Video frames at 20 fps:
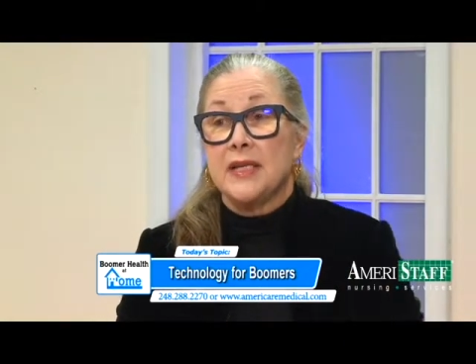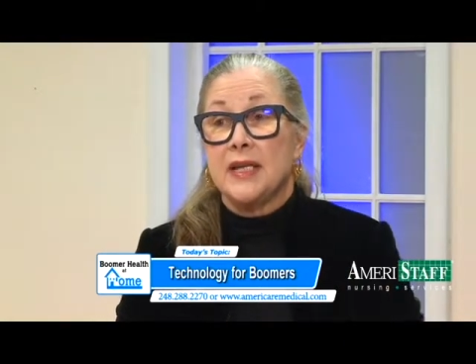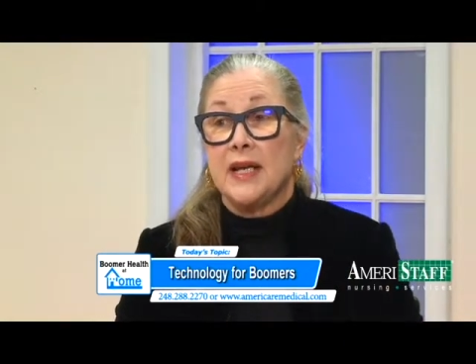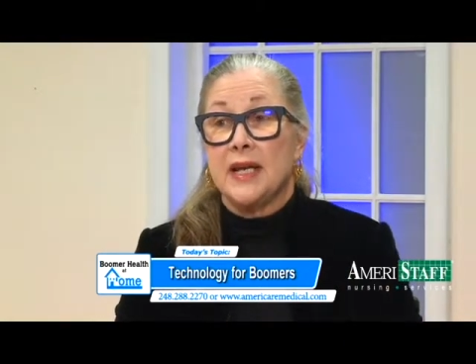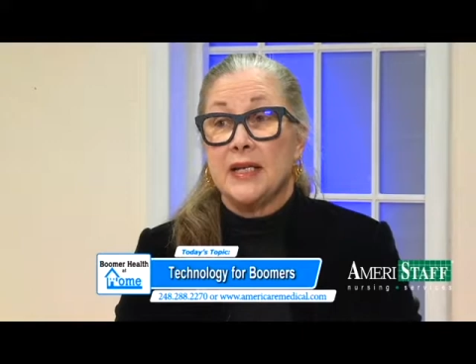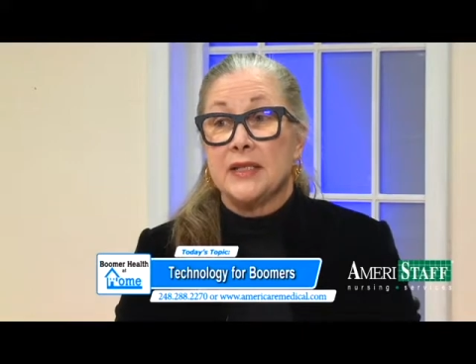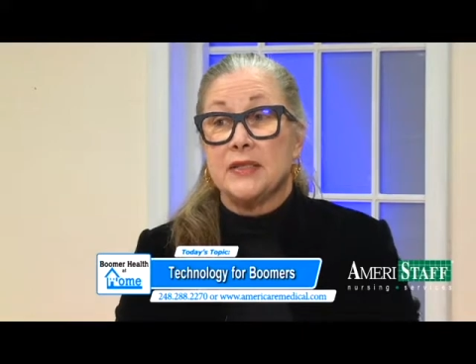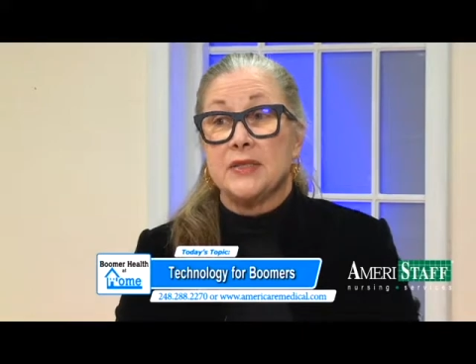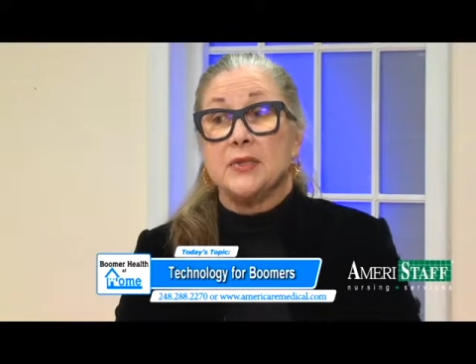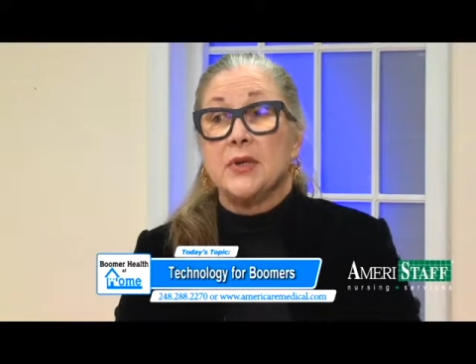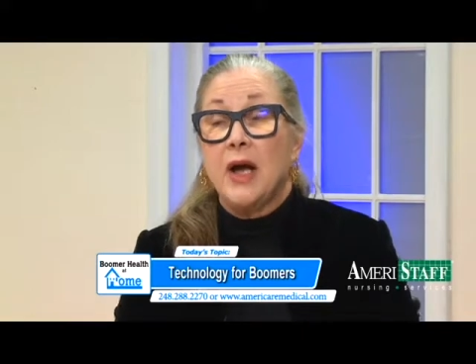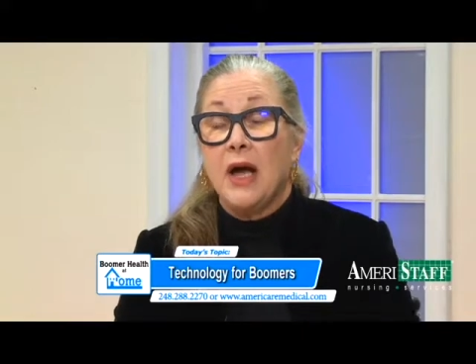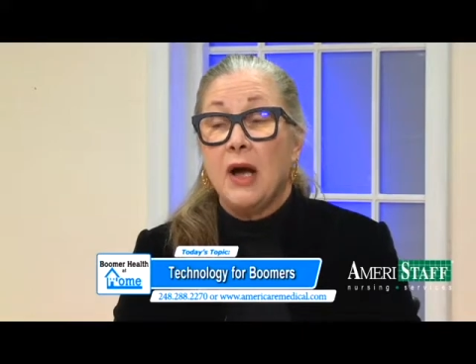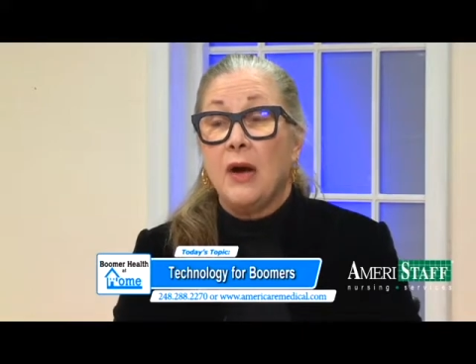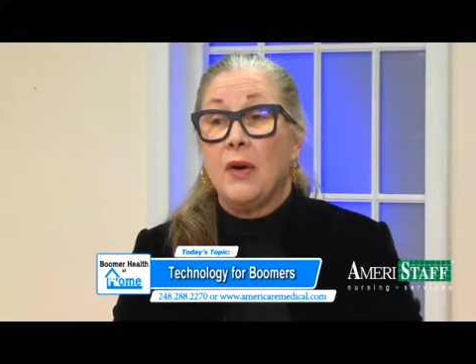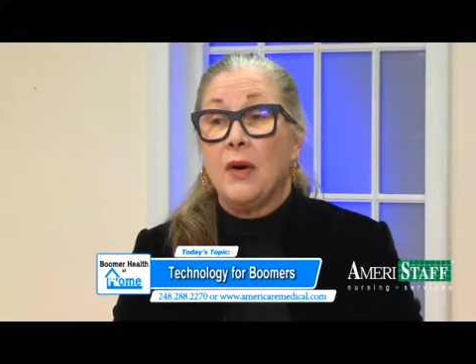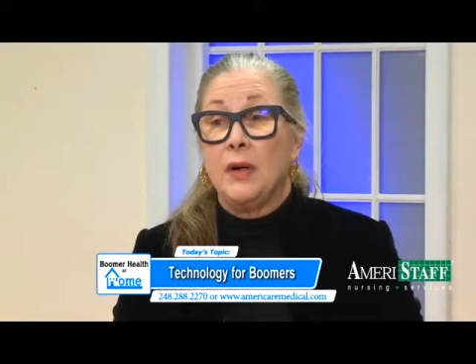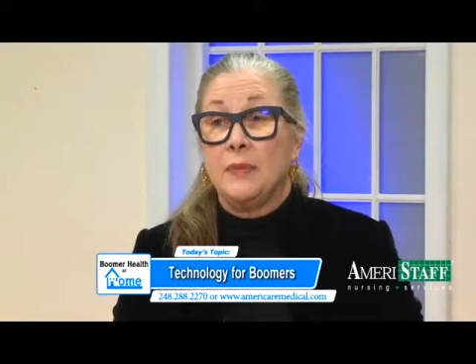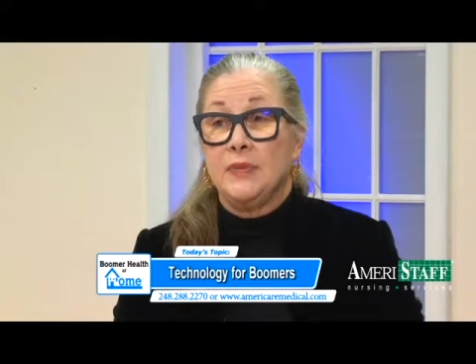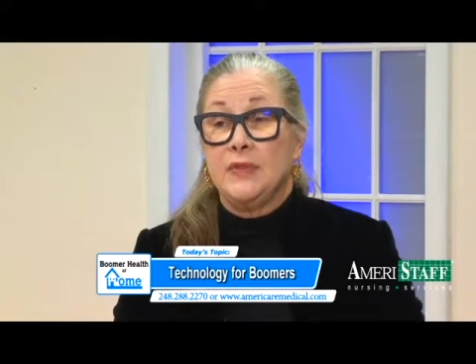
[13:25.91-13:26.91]
has or
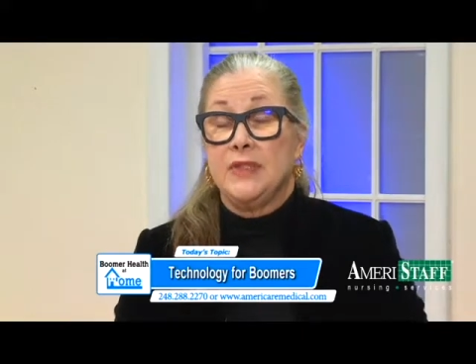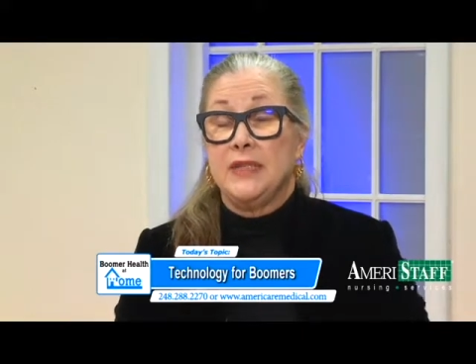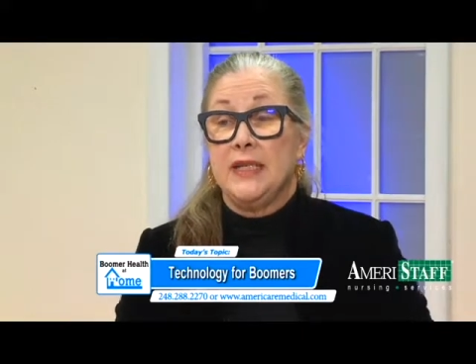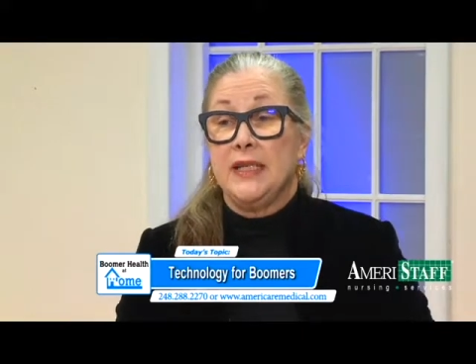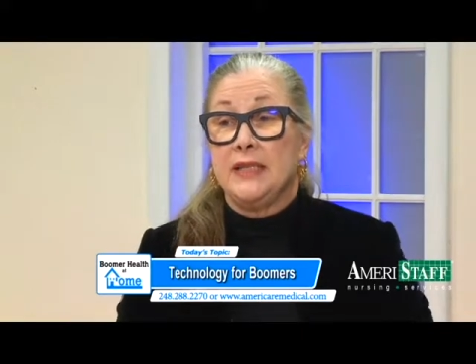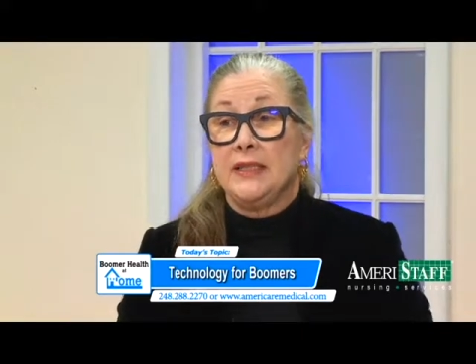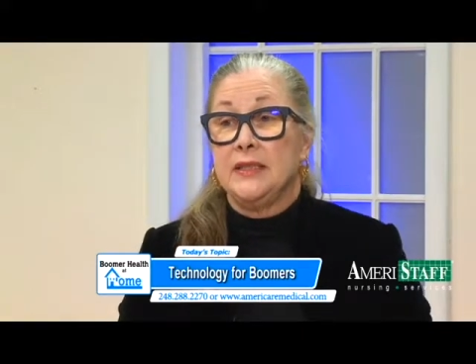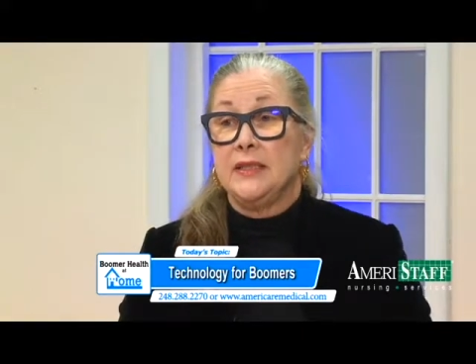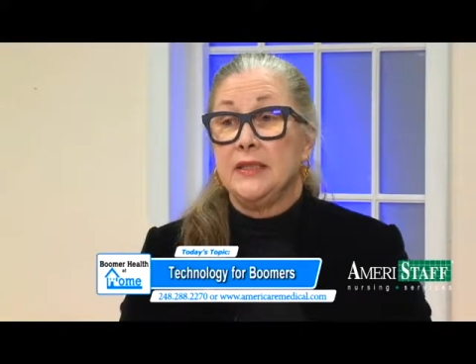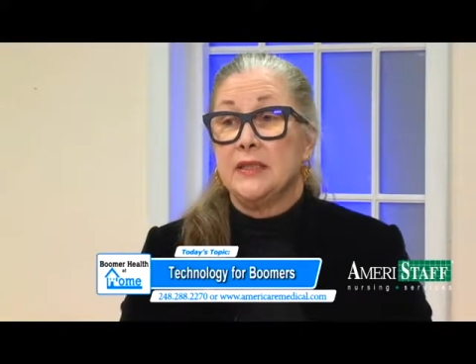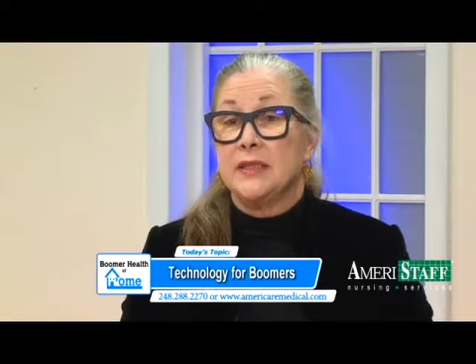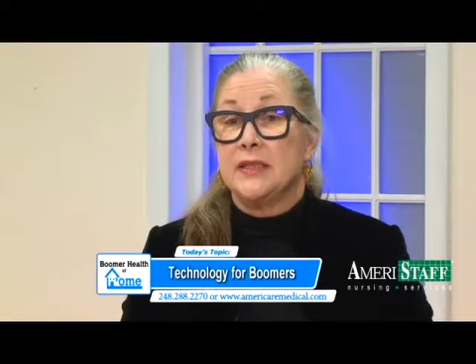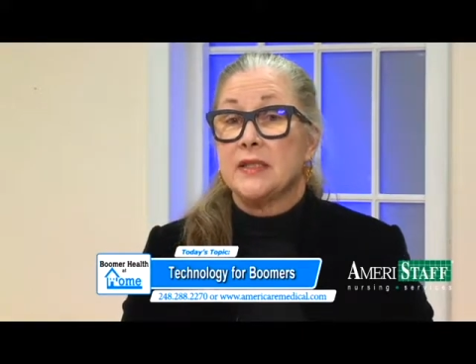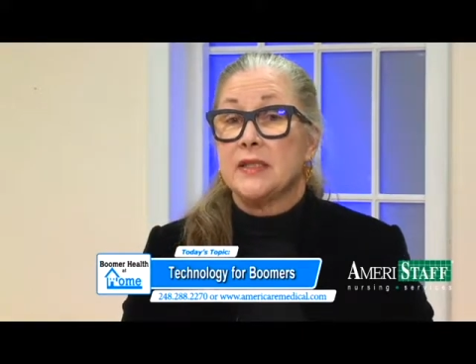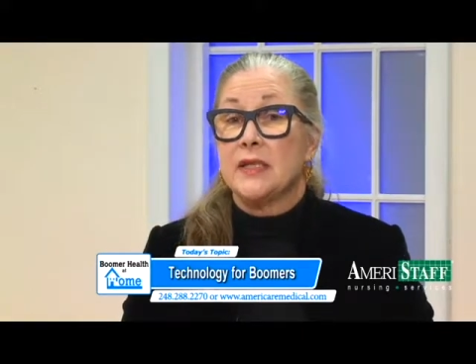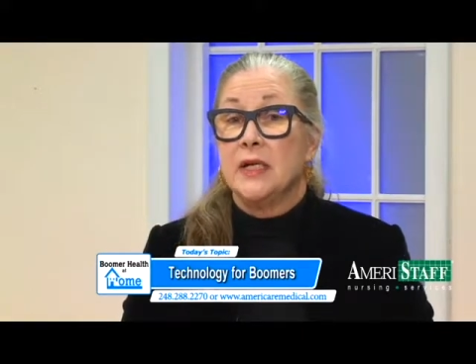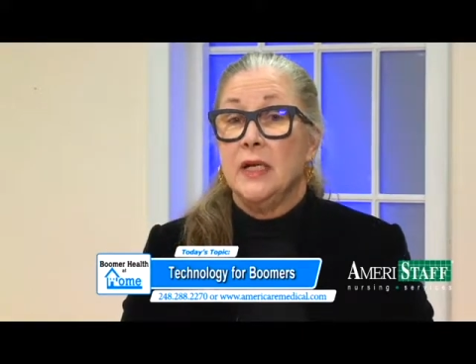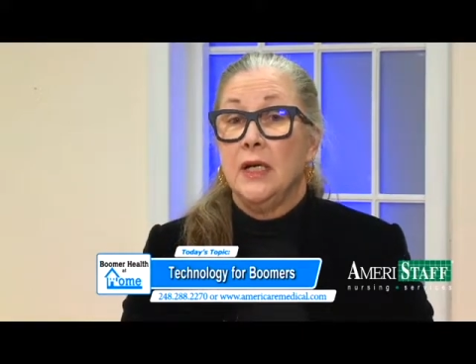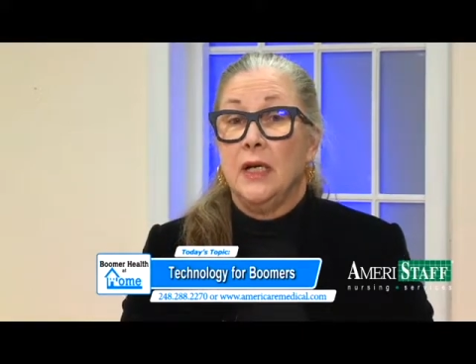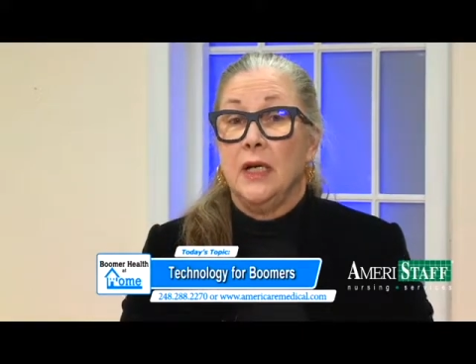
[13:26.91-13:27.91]
how up to date it
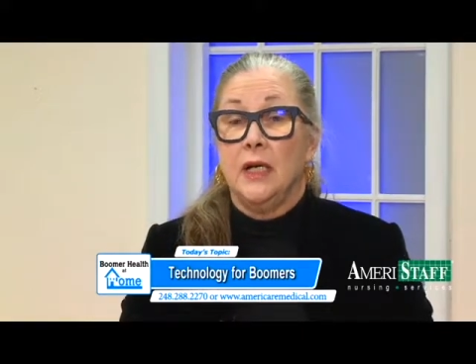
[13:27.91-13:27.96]
is.